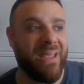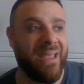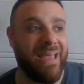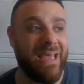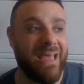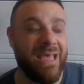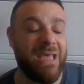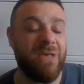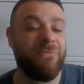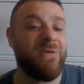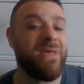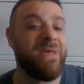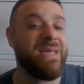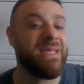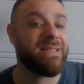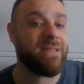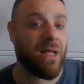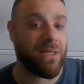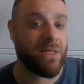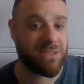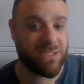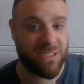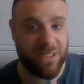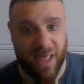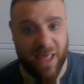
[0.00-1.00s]
If he
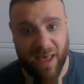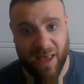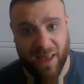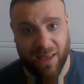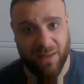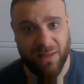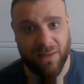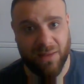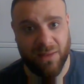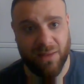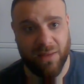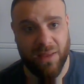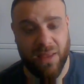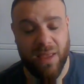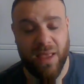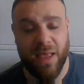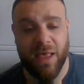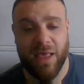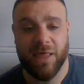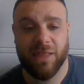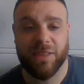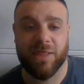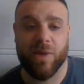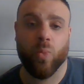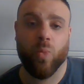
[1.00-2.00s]
does that,
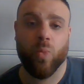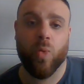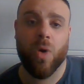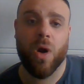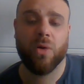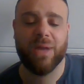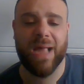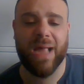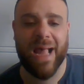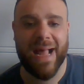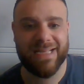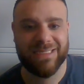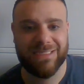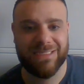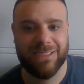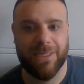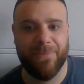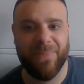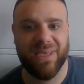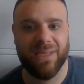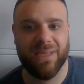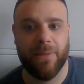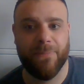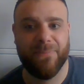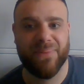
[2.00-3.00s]
then Wilder has to
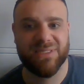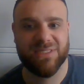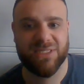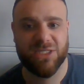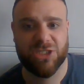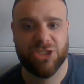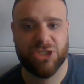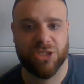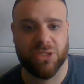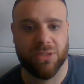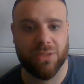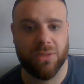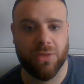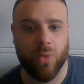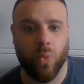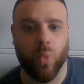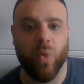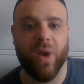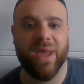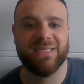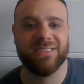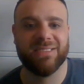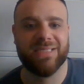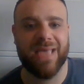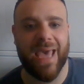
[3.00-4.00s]
be in a position
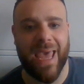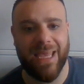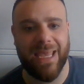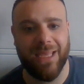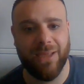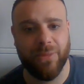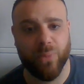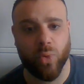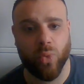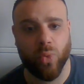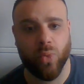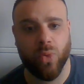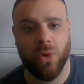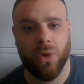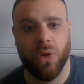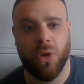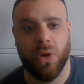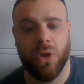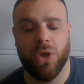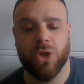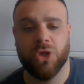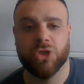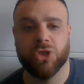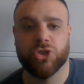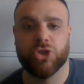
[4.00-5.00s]
where he's able
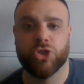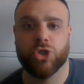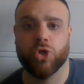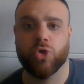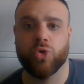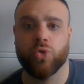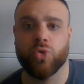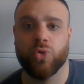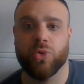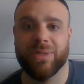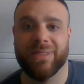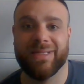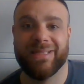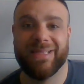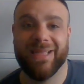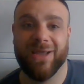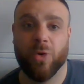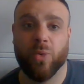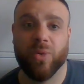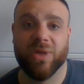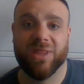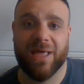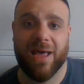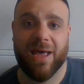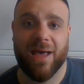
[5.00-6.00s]
to deal
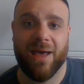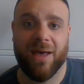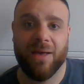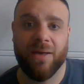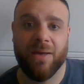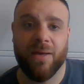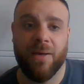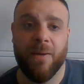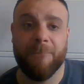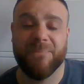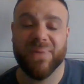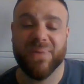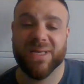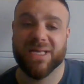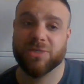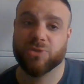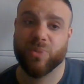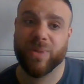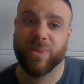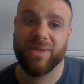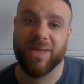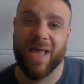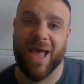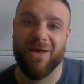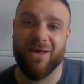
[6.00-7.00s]
with that. Because
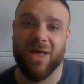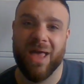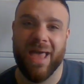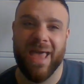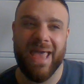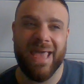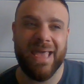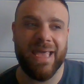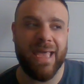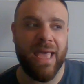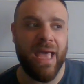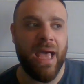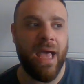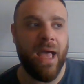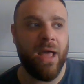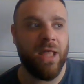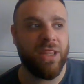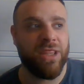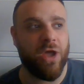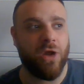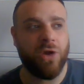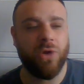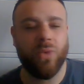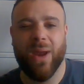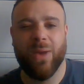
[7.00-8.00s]

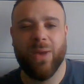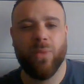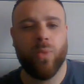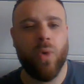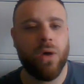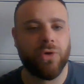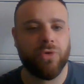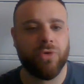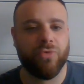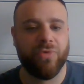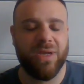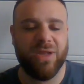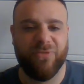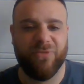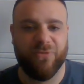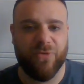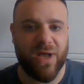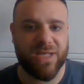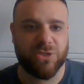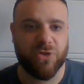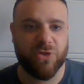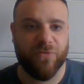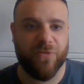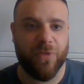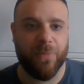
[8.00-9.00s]
the only way Wilder really
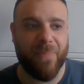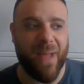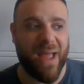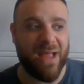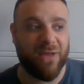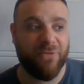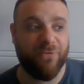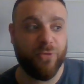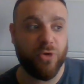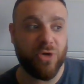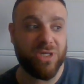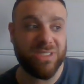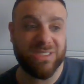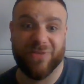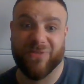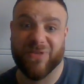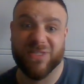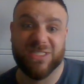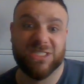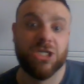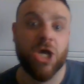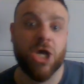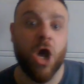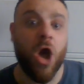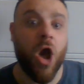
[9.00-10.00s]
fights off the back foot is if
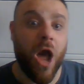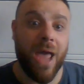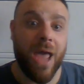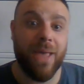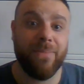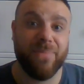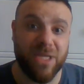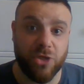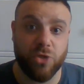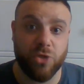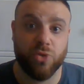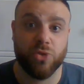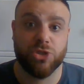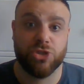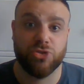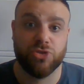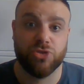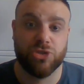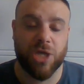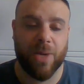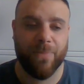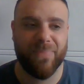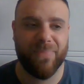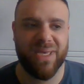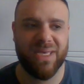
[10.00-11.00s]
he's timing you as you
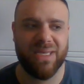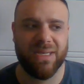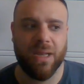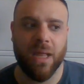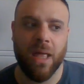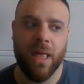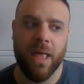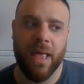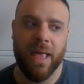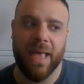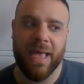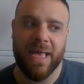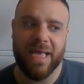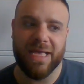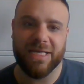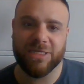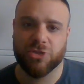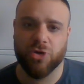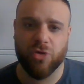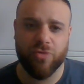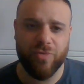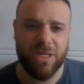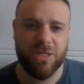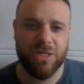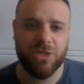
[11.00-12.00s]
jump in. He's
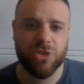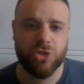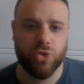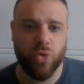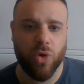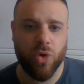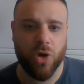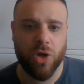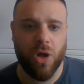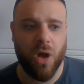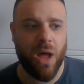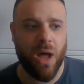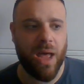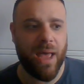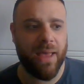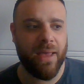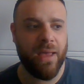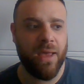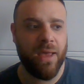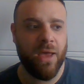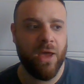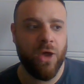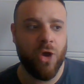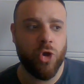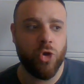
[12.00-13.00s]
not really the sort of guy
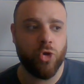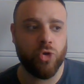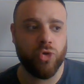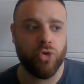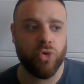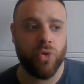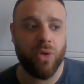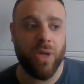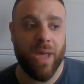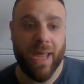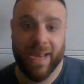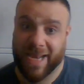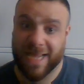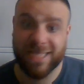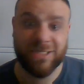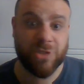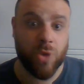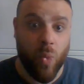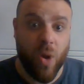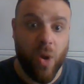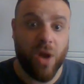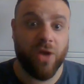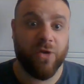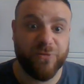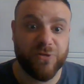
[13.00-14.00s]
who, and that's a
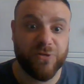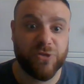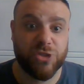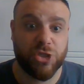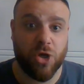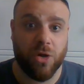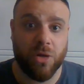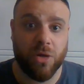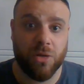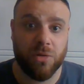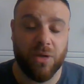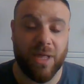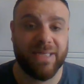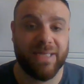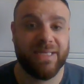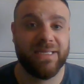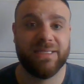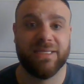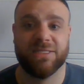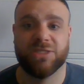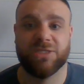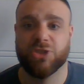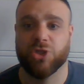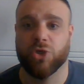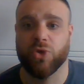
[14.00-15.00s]
one-off shot, like he
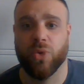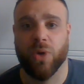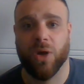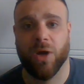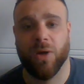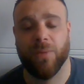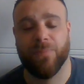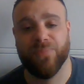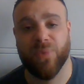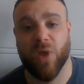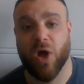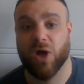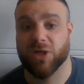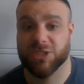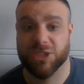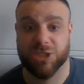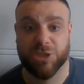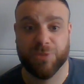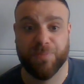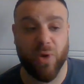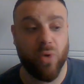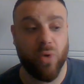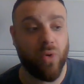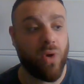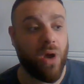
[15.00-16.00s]
did to Artur
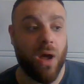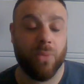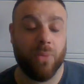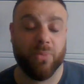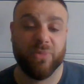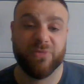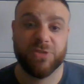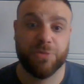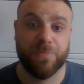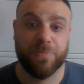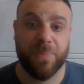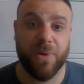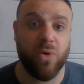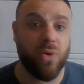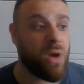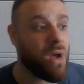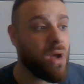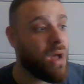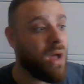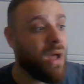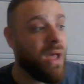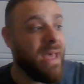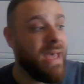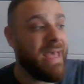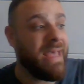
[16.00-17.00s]
Szpilka. And with
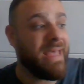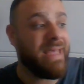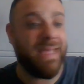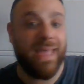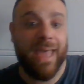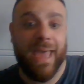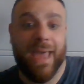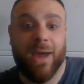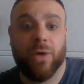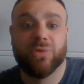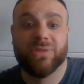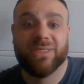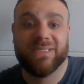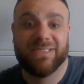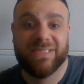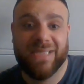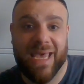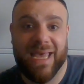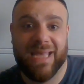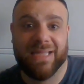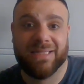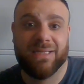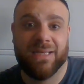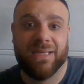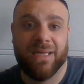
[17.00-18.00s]
Szpilka, he held his
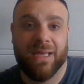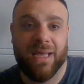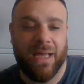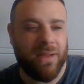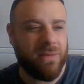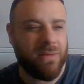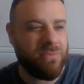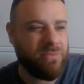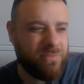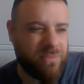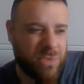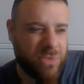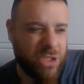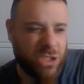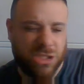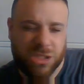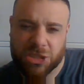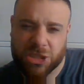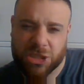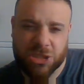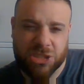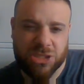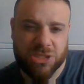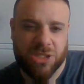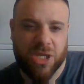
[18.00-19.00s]
head just
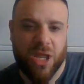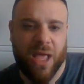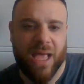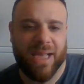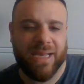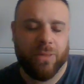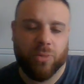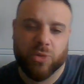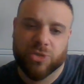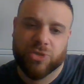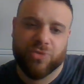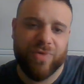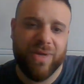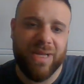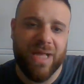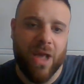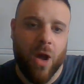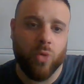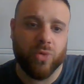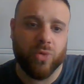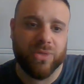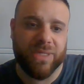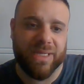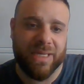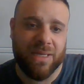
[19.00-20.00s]
slightly. He wasn't really
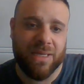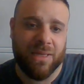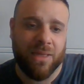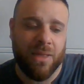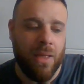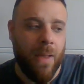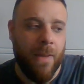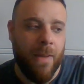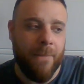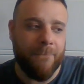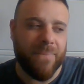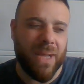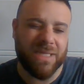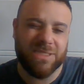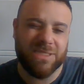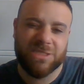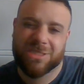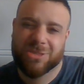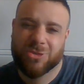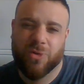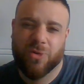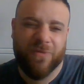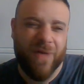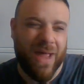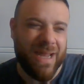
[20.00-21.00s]
holding it, but he
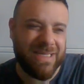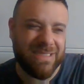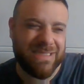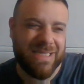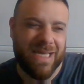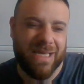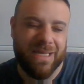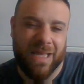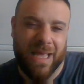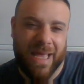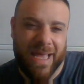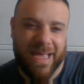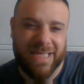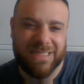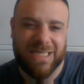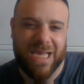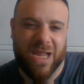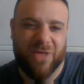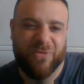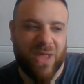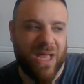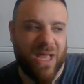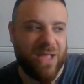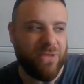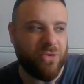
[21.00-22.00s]
just sort of had his
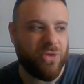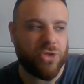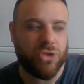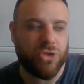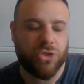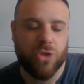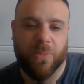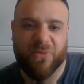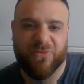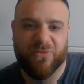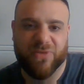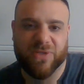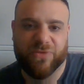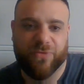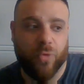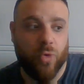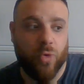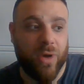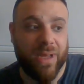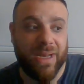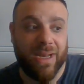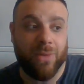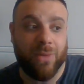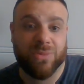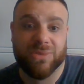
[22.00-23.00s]
left hand on the top of his
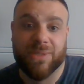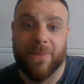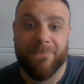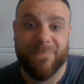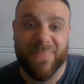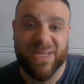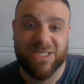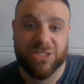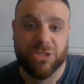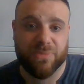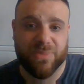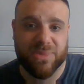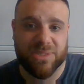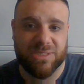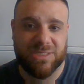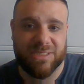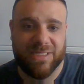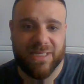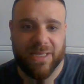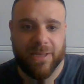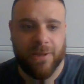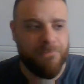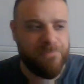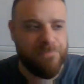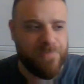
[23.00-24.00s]
forehead. It was a measurement
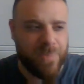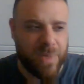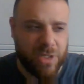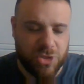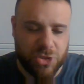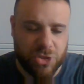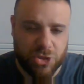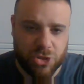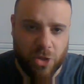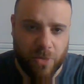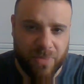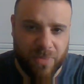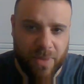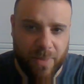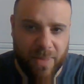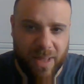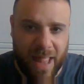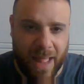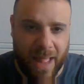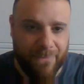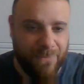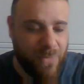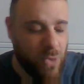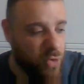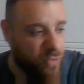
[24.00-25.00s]
stick. Stop
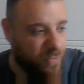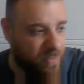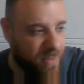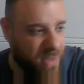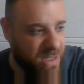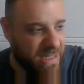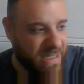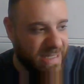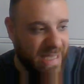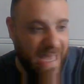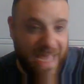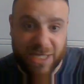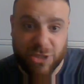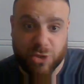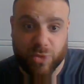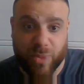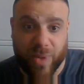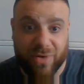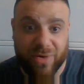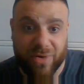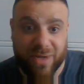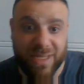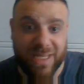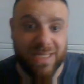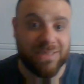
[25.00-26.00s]
that movement, gauge
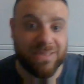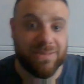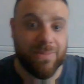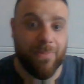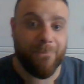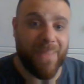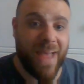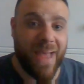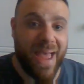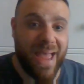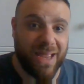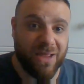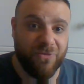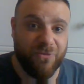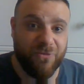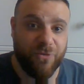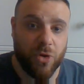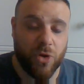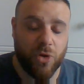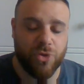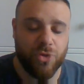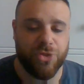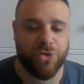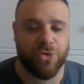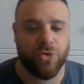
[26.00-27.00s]
where he is, bang,
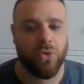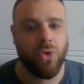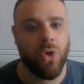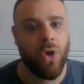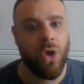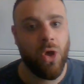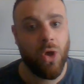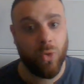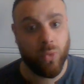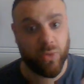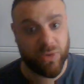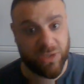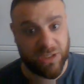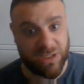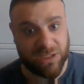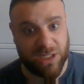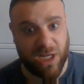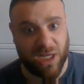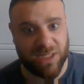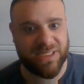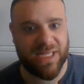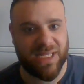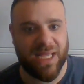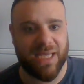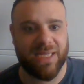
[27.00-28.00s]
follow through. We'll
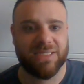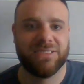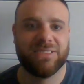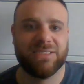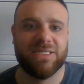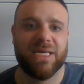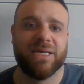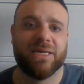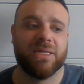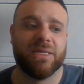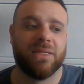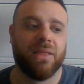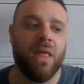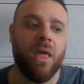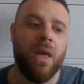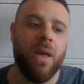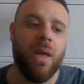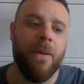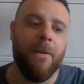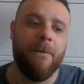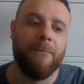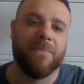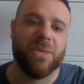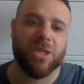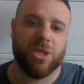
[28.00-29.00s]
discuss that in a second.
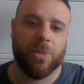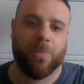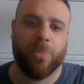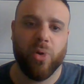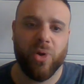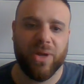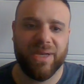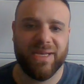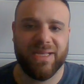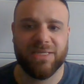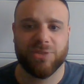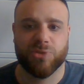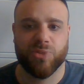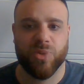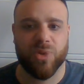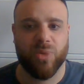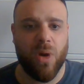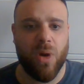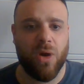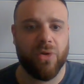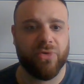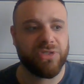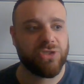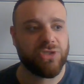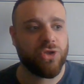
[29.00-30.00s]
But the point is, with
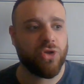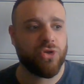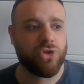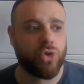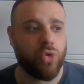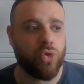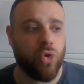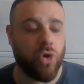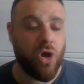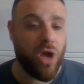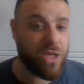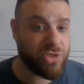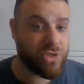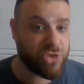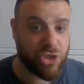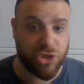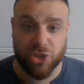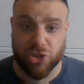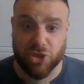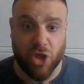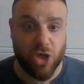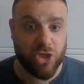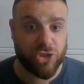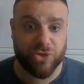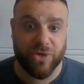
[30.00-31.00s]
Wilder, he's not the sort of guy who's going
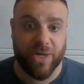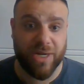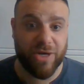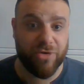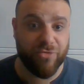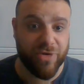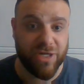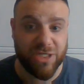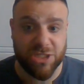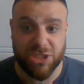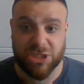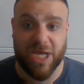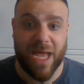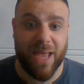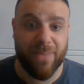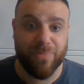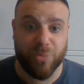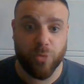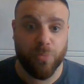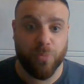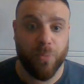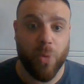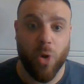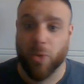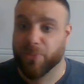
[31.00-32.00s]
to dance around the ring, jab
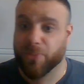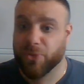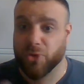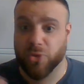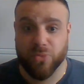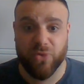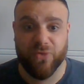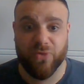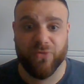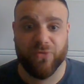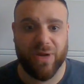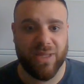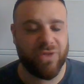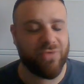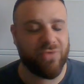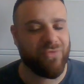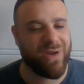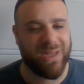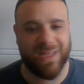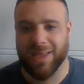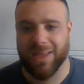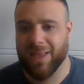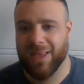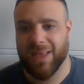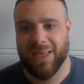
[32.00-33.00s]
you, pop you, move around the
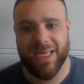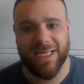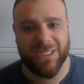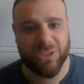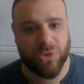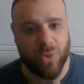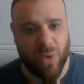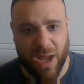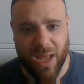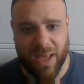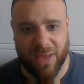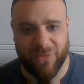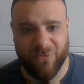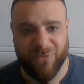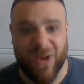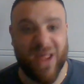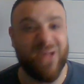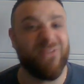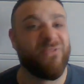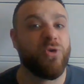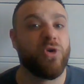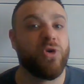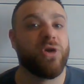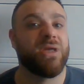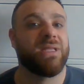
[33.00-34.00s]
ring. He's quite
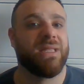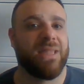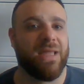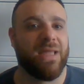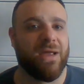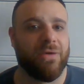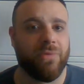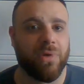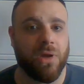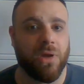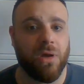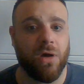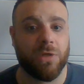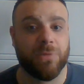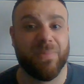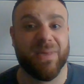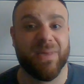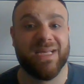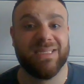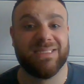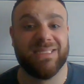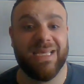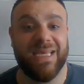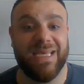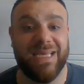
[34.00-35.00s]
flat-footed in that regard
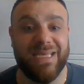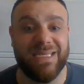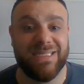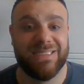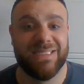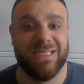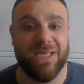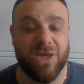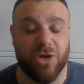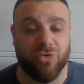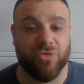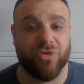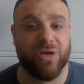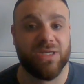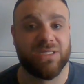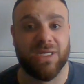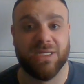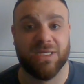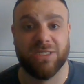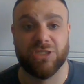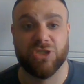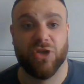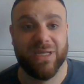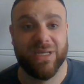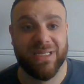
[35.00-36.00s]
because he's the aggressor
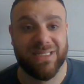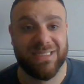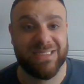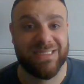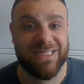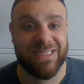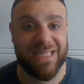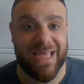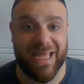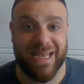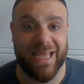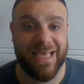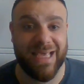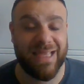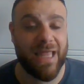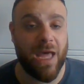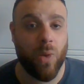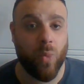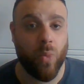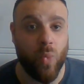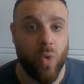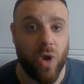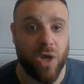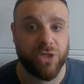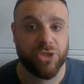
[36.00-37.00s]
and he's looking to detonate
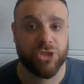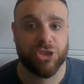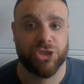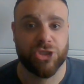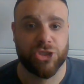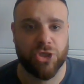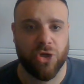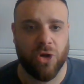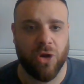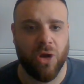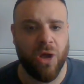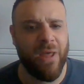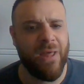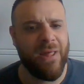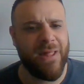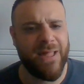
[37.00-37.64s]
that one shot.